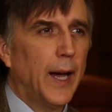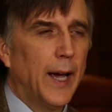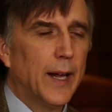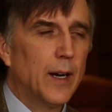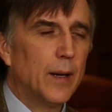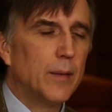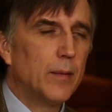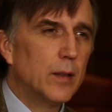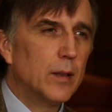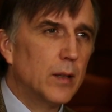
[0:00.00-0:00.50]

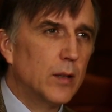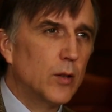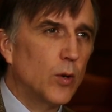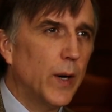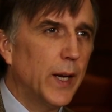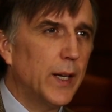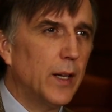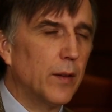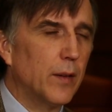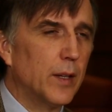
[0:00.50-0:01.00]
And I
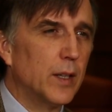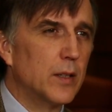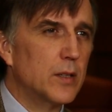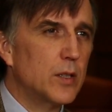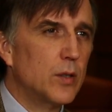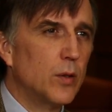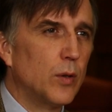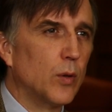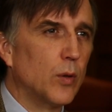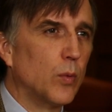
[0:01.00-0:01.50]
credit
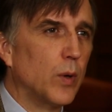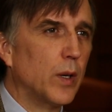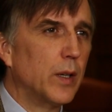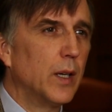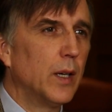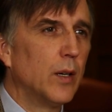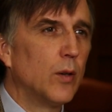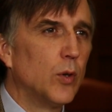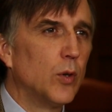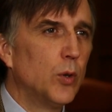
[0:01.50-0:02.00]
this to the
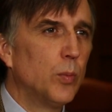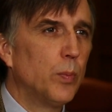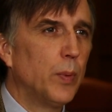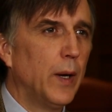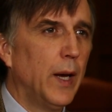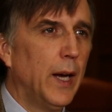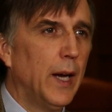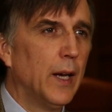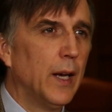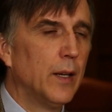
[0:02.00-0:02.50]
working
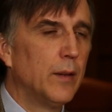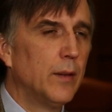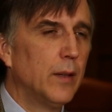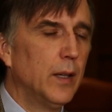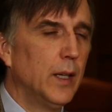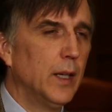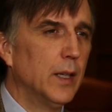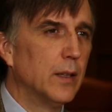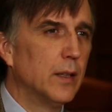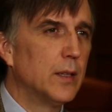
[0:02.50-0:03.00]
group
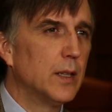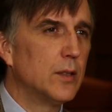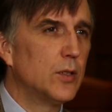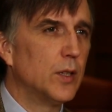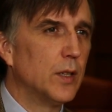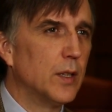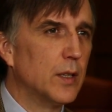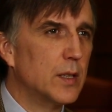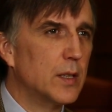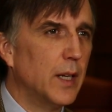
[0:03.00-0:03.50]
and the
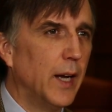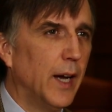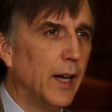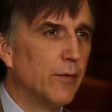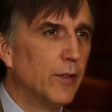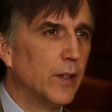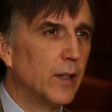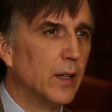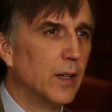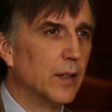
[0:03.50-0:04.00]
Indigenous
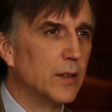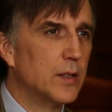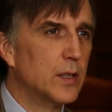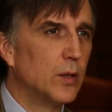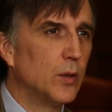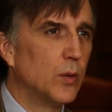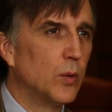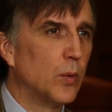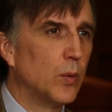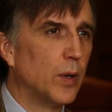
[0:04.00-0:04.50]

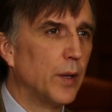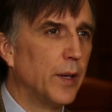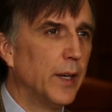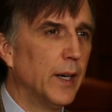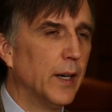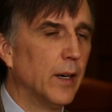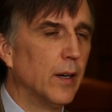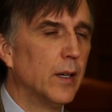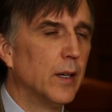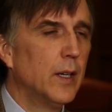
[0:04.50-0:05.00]
advocates who were
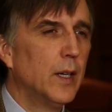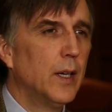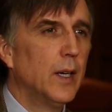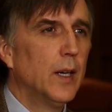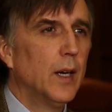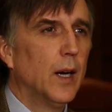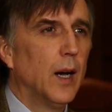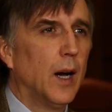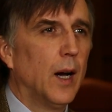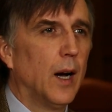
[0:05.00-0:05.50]
there,
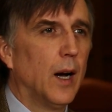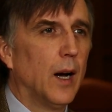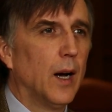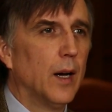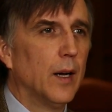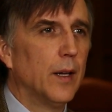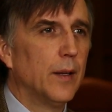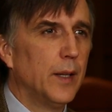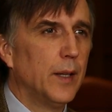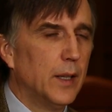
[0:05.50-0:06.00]

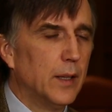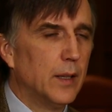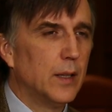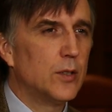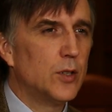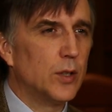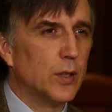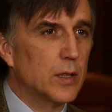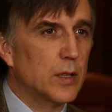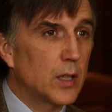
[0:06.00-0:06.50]
the
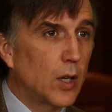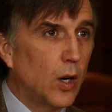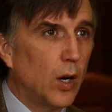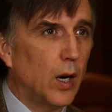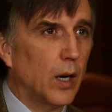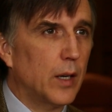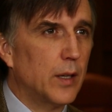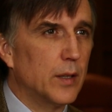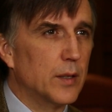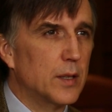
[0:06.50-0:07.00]
Indigenous
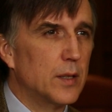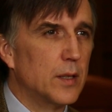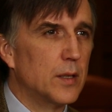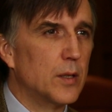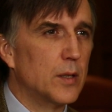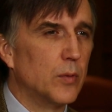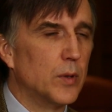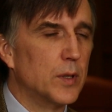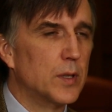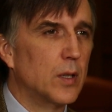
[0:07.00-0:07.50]
caucus
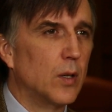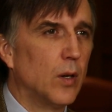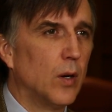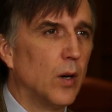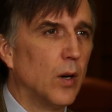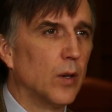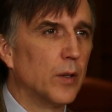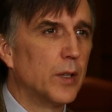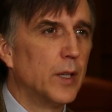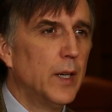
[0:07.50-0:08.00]
as it was
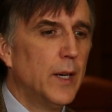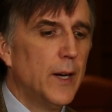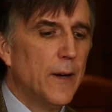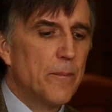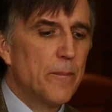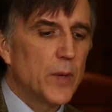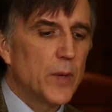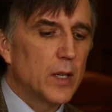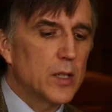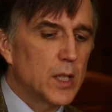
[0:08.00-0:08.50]
called.
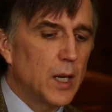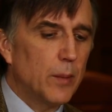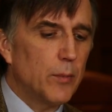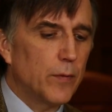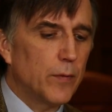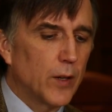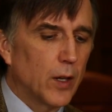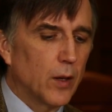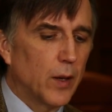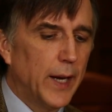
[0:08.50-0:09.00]

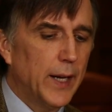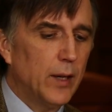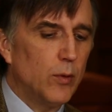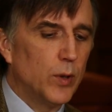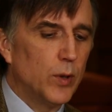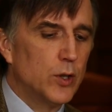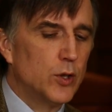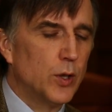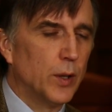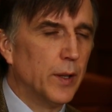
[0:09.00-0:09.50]
Some of the
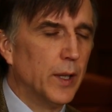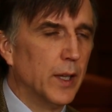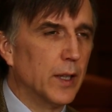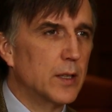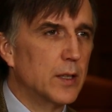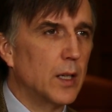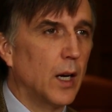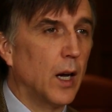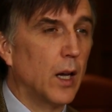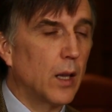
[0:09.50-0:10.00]
language in
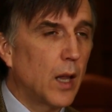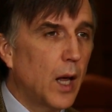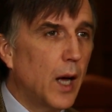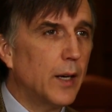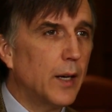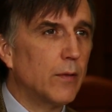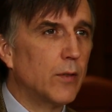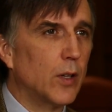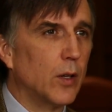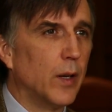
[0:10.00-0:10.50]
this, a
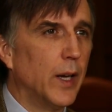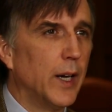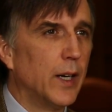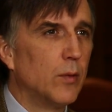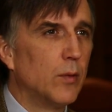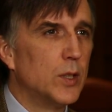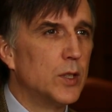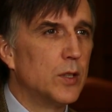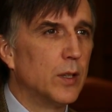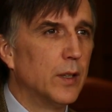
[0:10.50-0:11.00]
lot of the
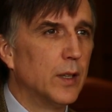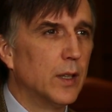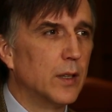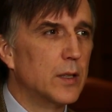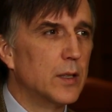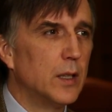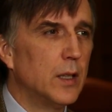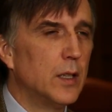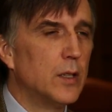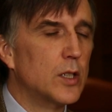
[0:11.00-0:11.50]
language in
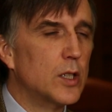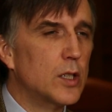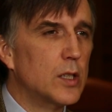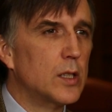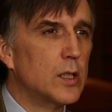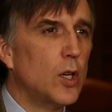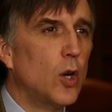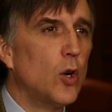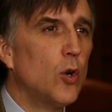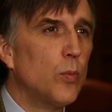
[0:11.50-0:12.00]
this, is
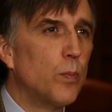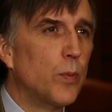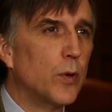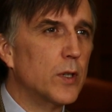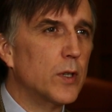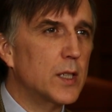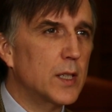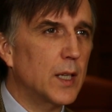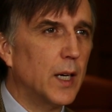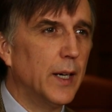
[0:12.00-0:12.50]
so
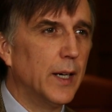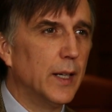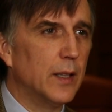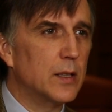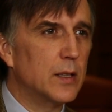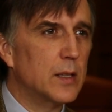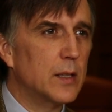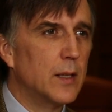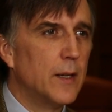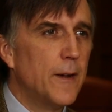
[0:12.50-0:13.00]

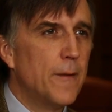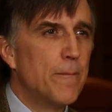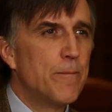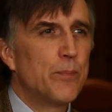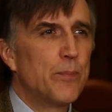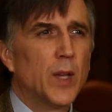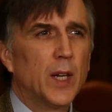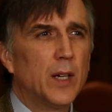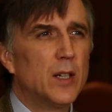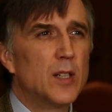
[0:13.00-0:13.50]
precise
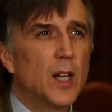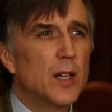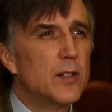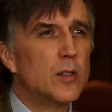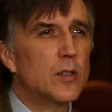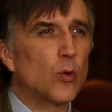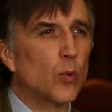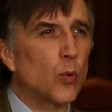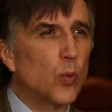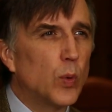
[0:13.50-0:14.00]
that it
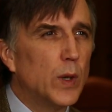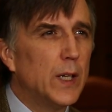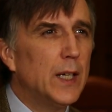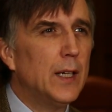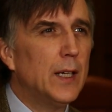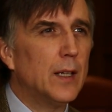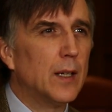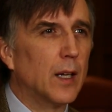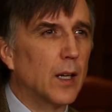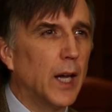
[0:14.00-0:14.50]
doesn't
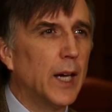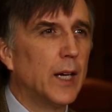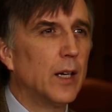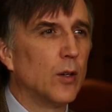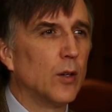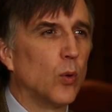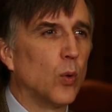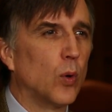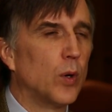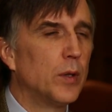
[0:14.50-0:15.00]
read
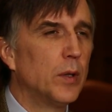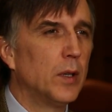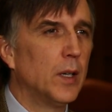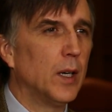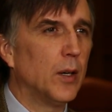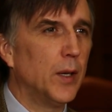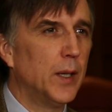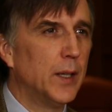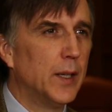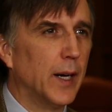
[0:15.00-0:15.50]
like an
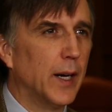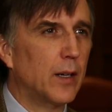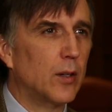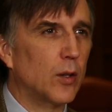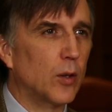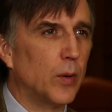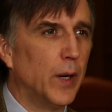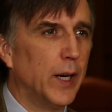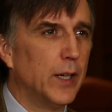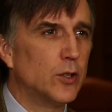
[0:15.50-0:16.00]
ordinary
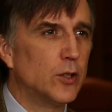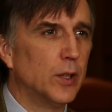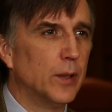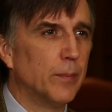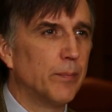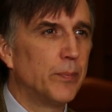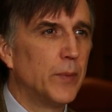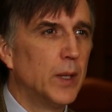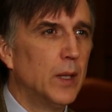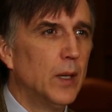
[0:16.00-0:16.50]

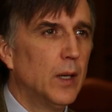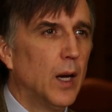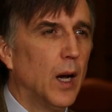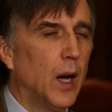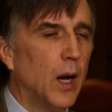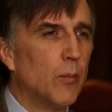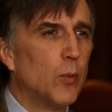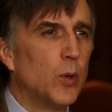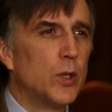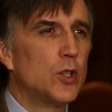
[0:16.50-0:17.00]
declaration.
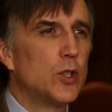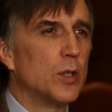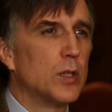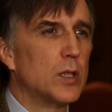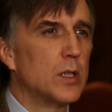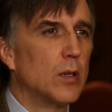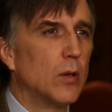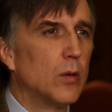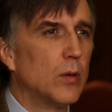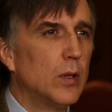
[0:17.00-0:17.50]
Which
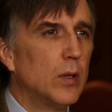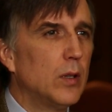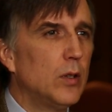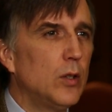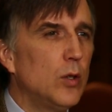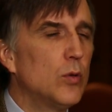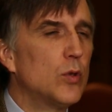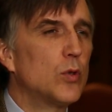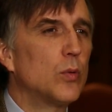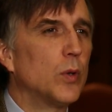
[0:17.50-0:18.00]
is
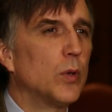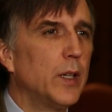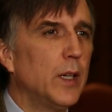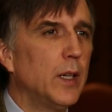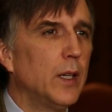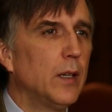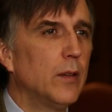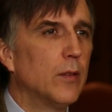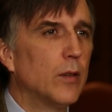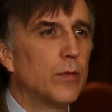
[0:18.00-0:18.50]

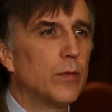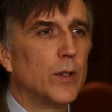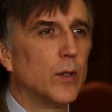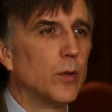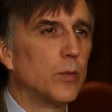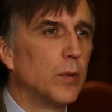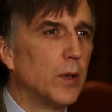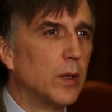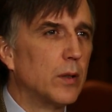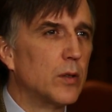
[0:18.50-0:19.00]
usually
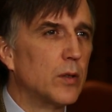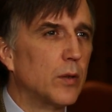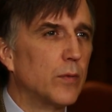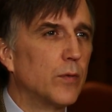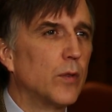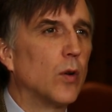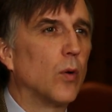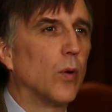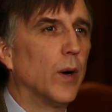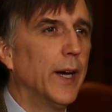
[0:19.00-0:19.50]
filled with sort
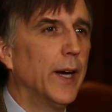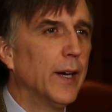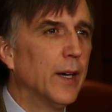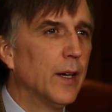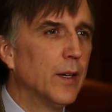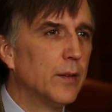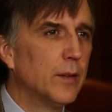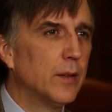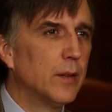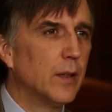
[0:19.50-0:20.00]
of
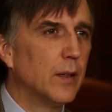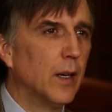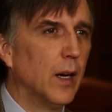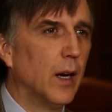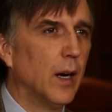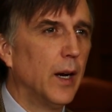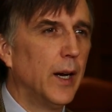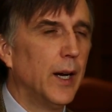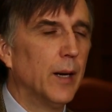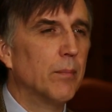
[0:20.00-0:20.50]
grand,
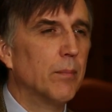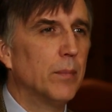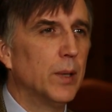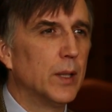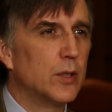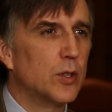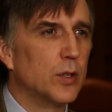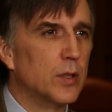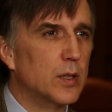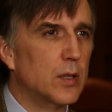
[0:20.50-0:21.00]

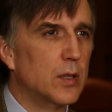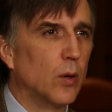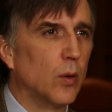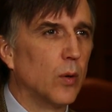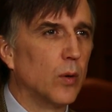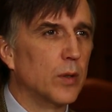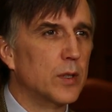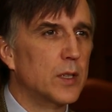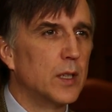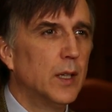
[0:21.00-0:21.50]
ambitious
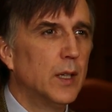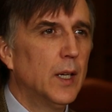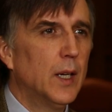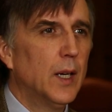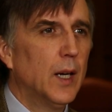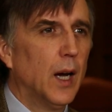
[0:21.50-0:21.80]
goals.